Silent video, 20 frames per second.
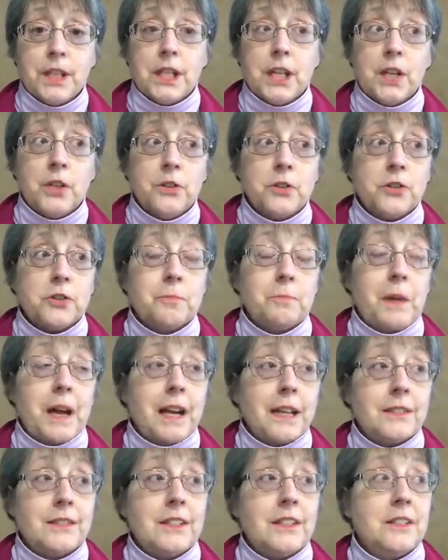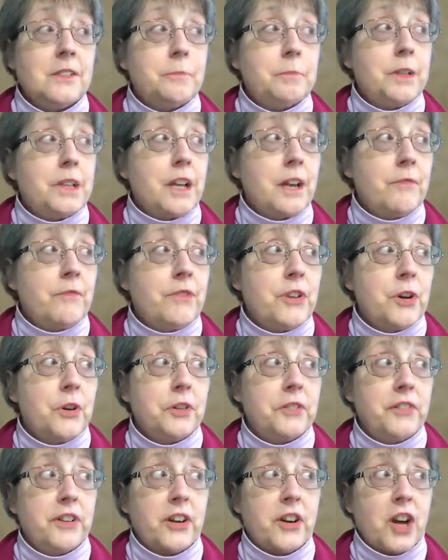those boxes become
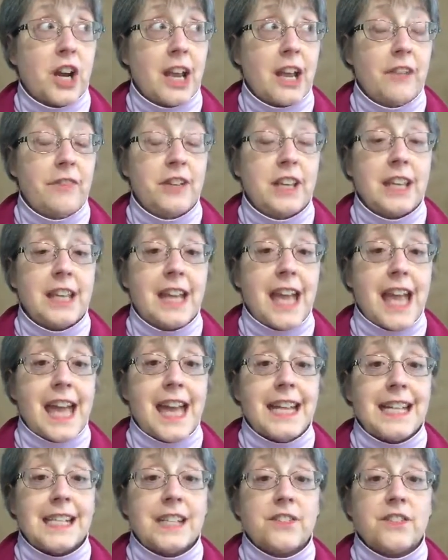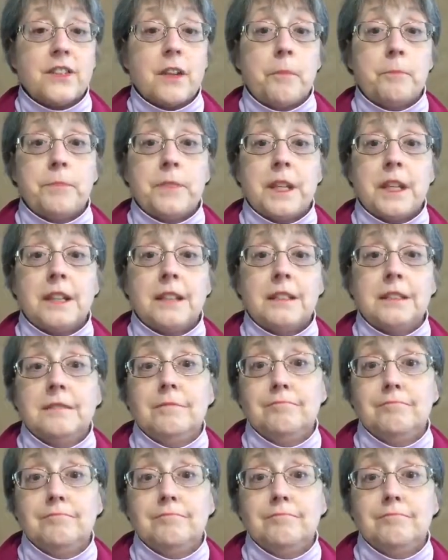very, very heavy, and something